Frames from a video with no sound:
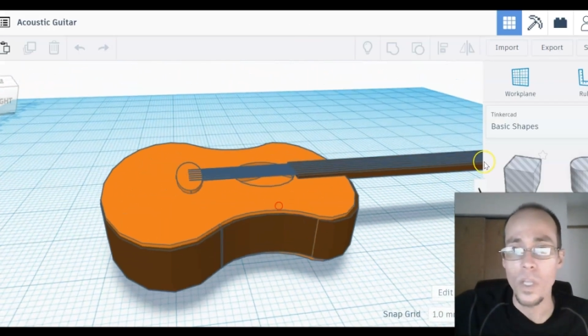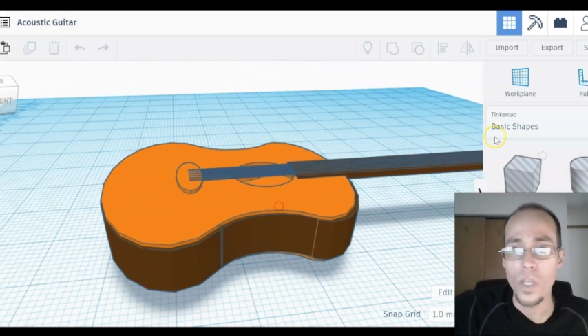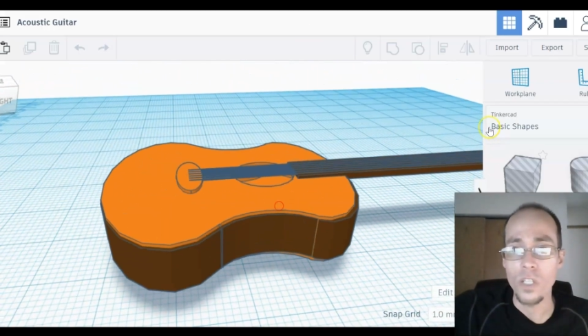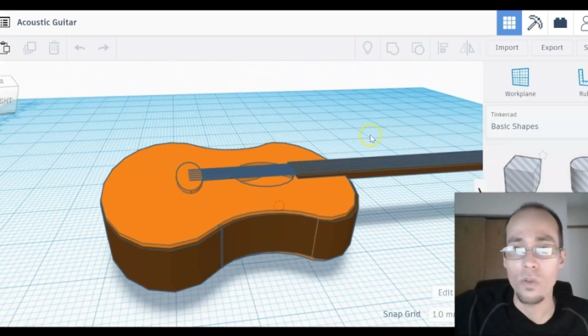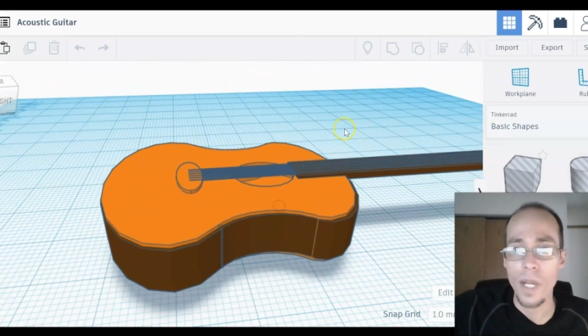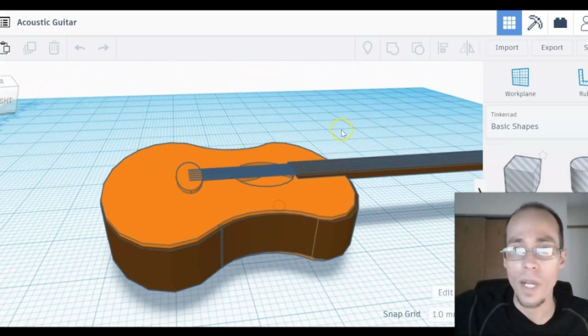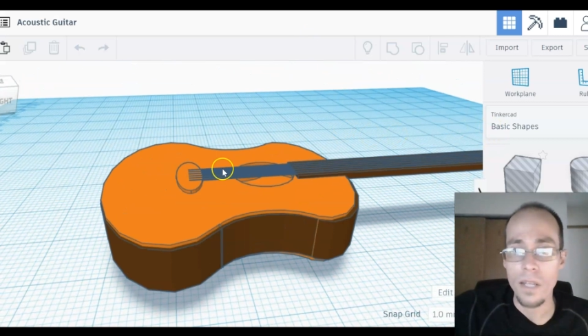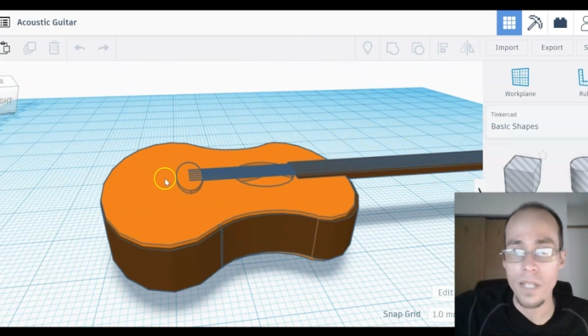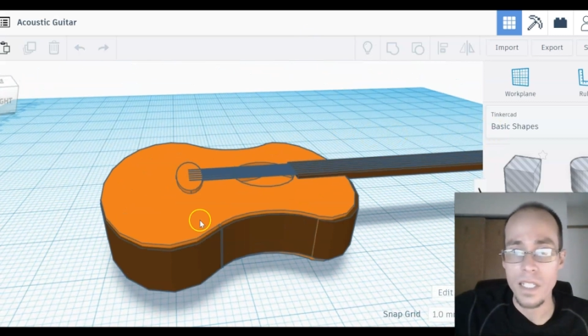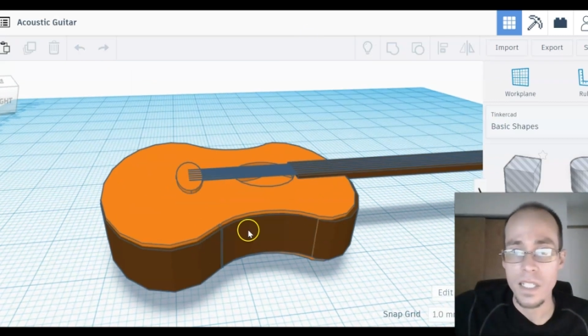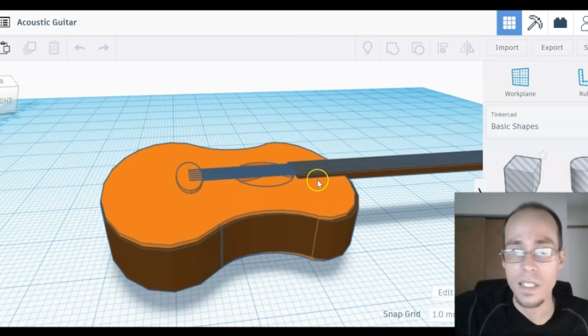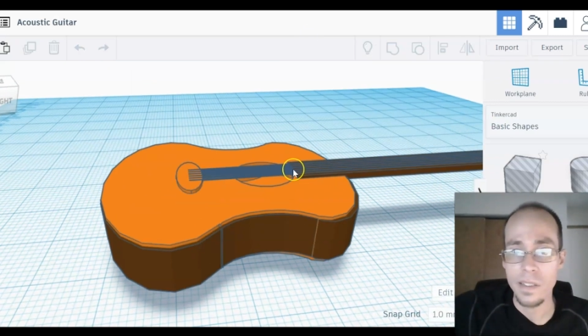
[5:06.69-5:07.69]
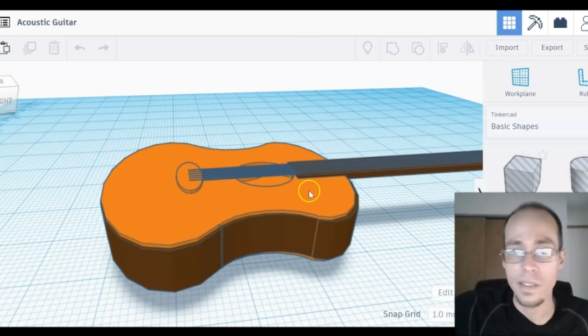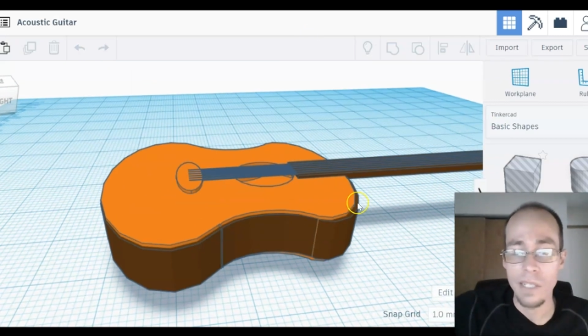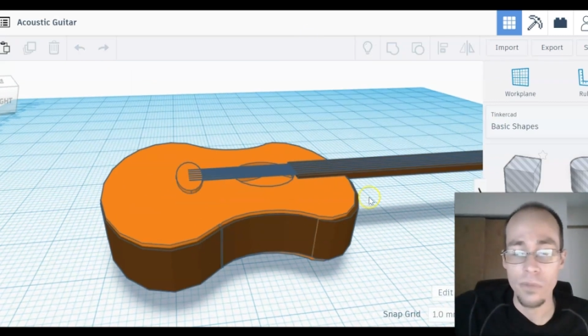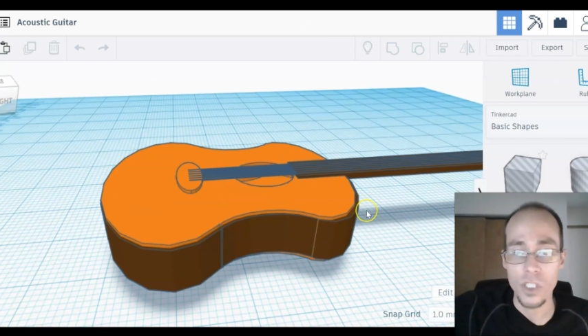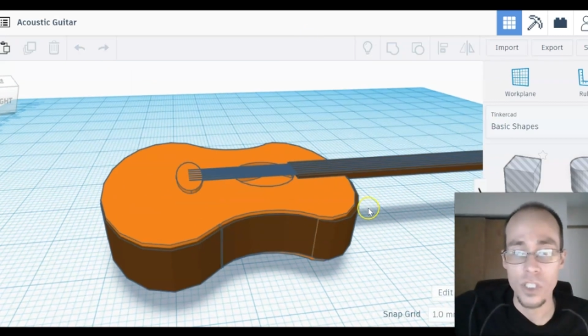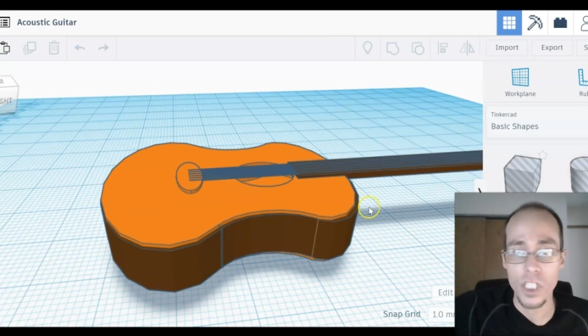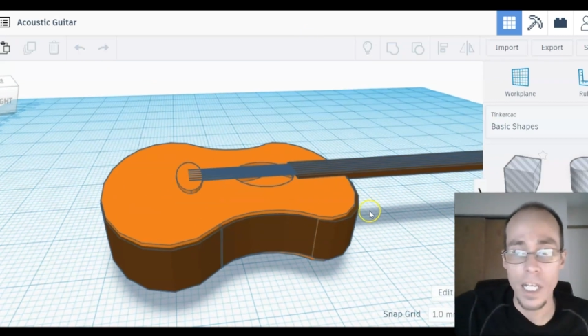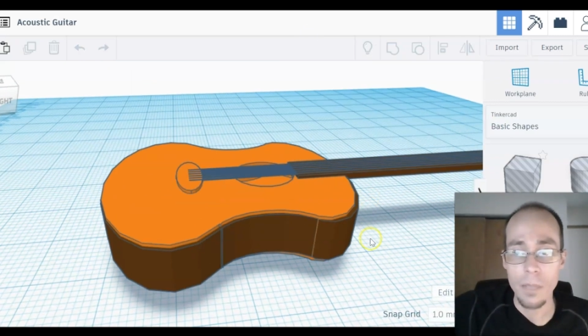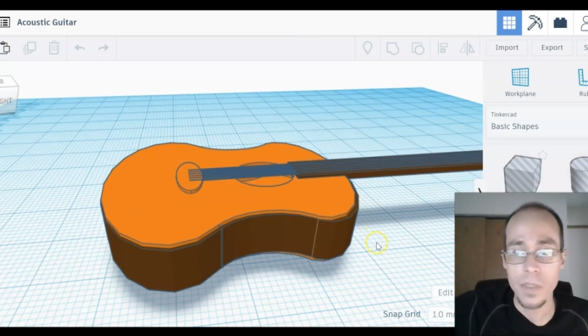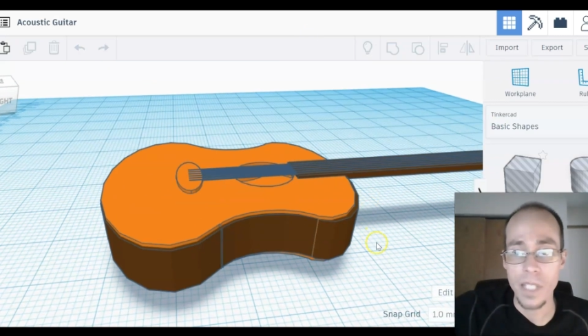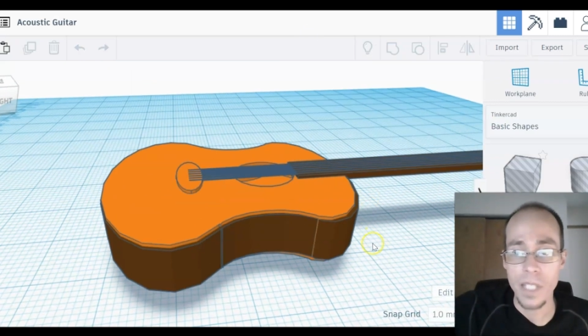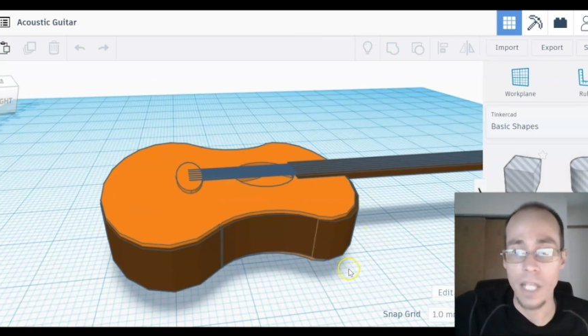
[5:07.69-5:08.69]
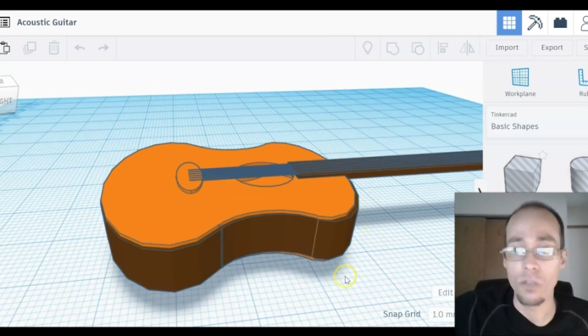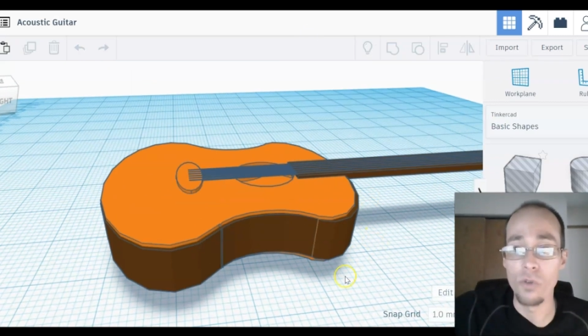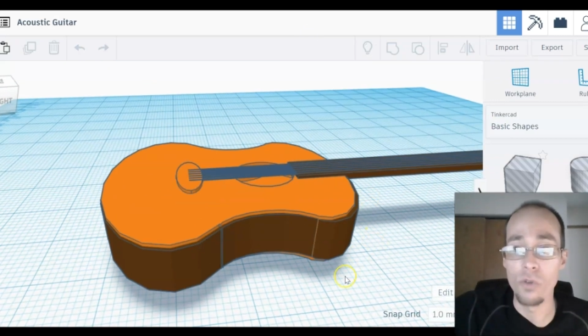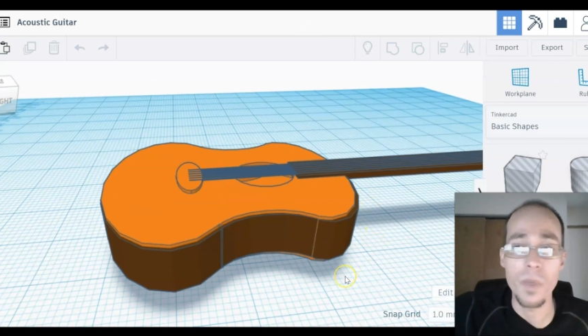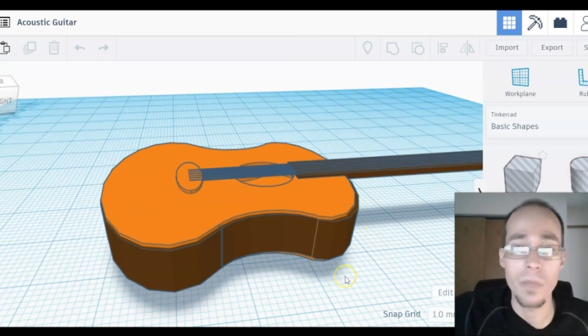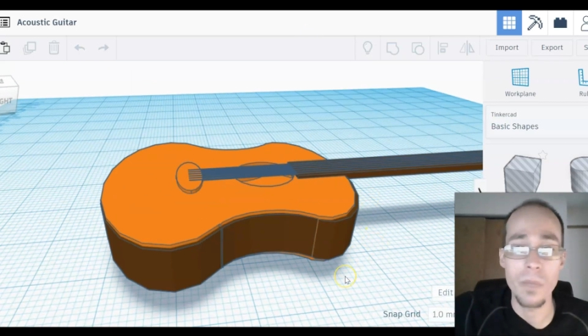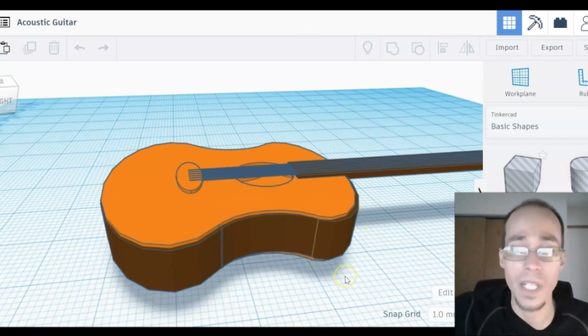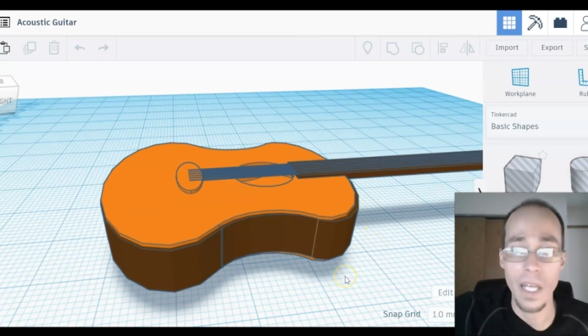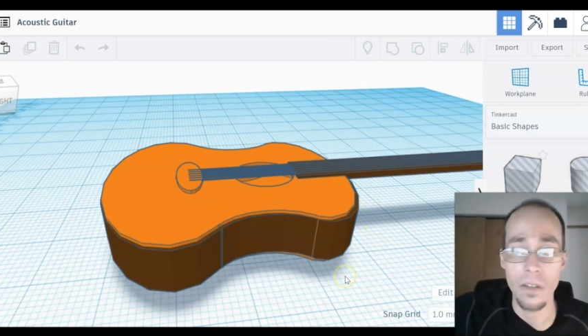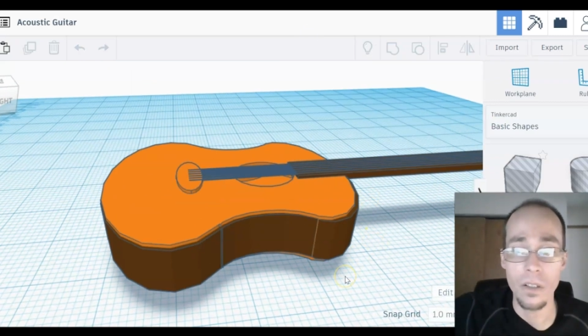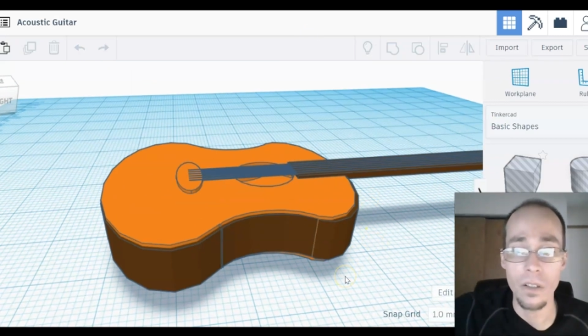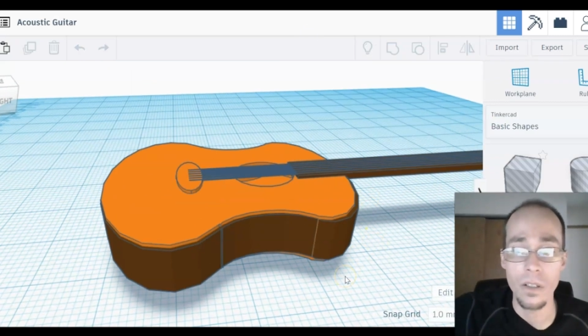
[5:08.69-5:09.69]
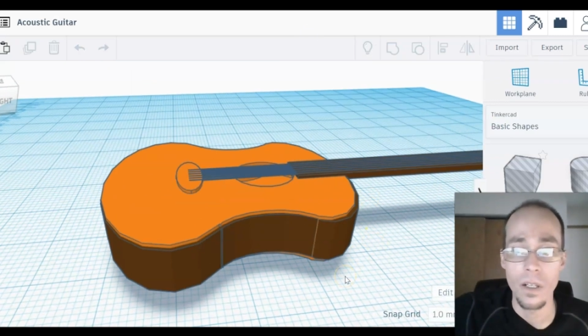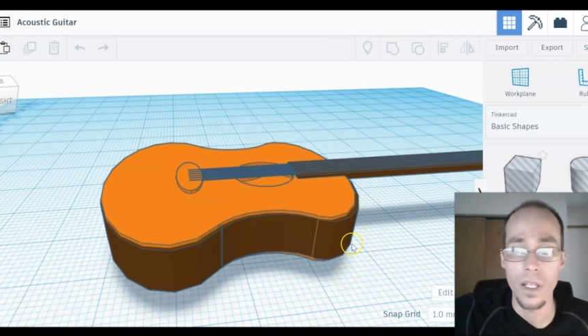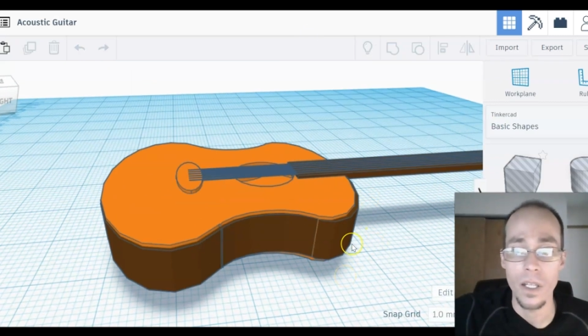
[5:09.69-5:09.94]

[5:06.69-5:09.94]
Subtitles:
you create these different shapes and group them together,